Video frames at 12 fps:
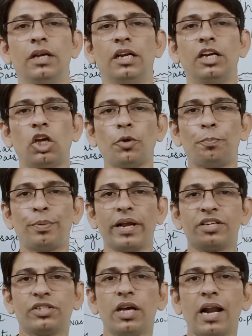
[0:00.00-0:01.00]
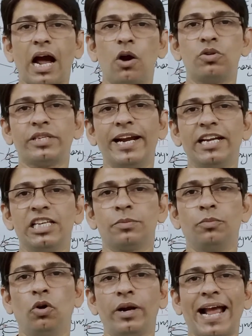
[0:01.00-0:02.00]
Now the pressure outside is
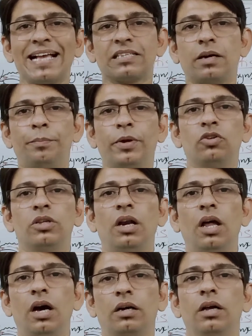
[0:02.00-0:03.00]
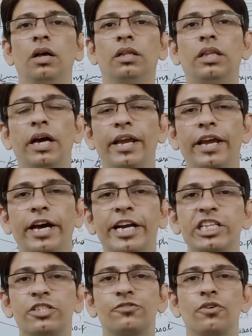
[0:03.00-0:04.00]
more as compared to the lung. The air
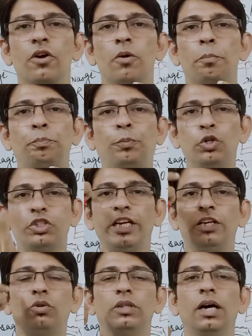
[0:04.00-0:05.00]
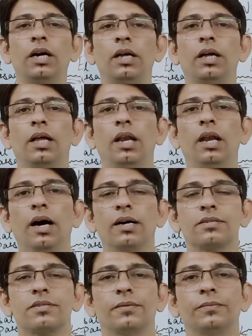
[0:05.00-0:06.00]
is pushed into the
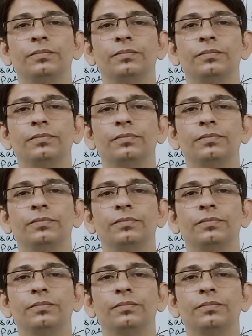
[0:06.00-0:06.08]
lungs,